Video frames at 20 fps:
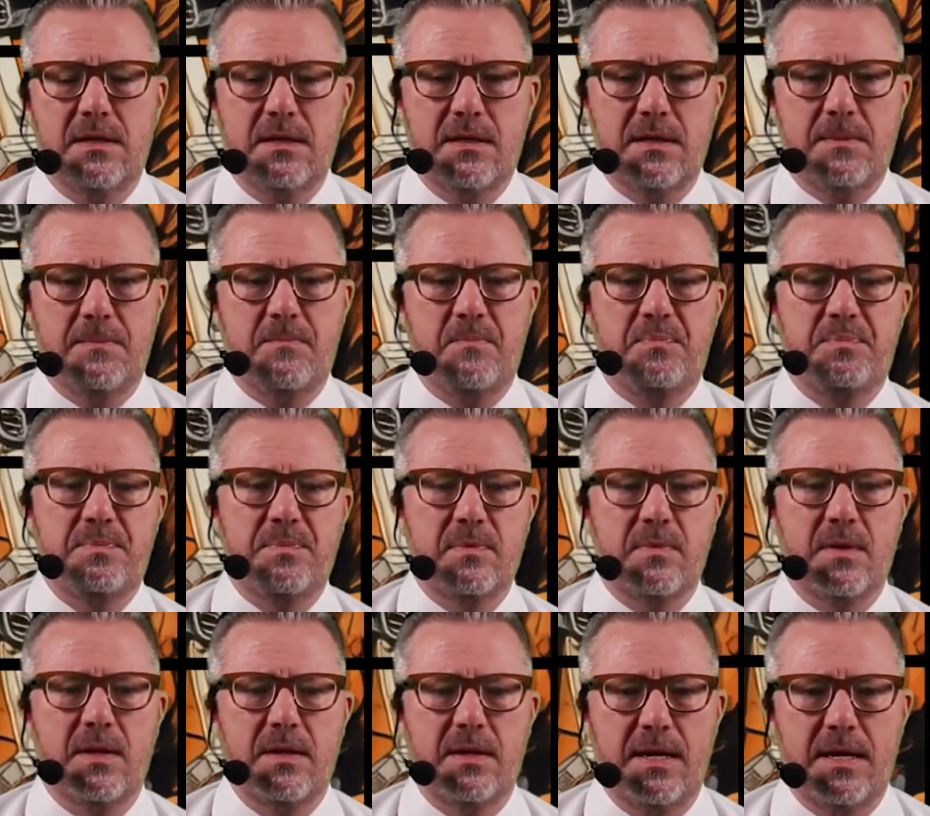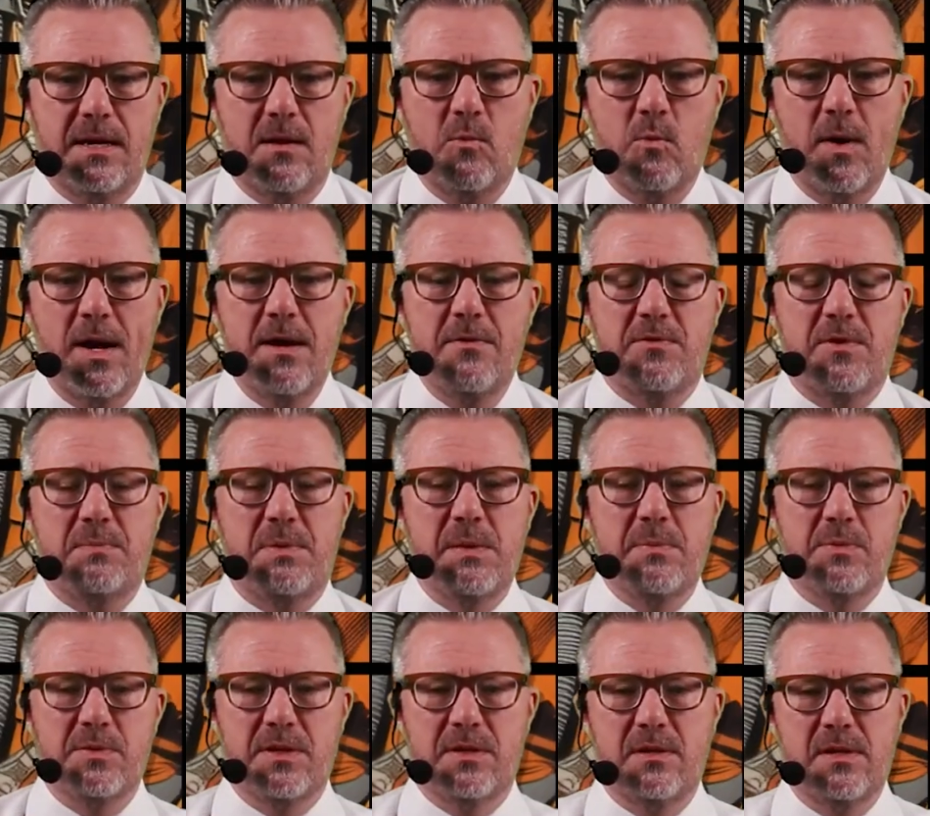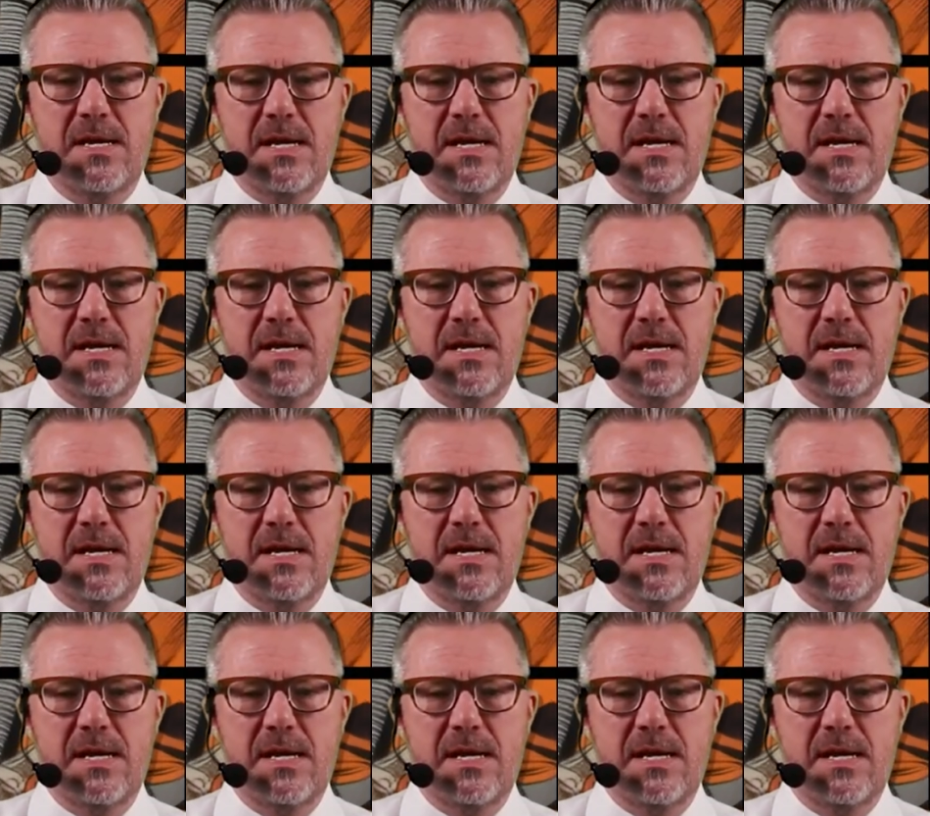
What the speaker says: and a way for people that